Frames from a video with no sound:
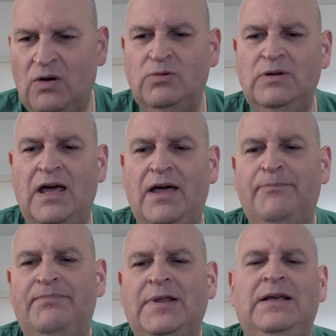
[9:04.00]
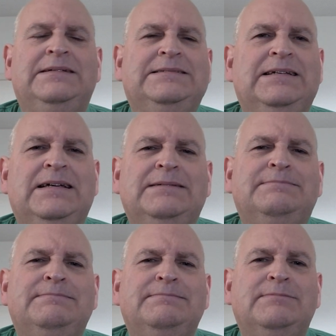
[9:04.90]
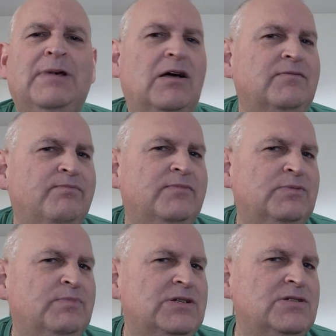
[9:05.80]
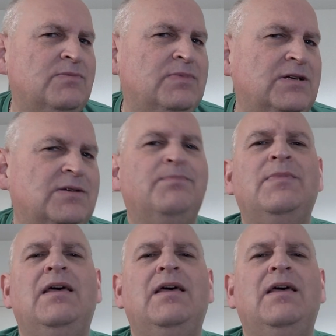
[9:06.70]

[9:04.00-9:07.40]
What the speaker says: Oh, yeah. Yeah. Missed a bit.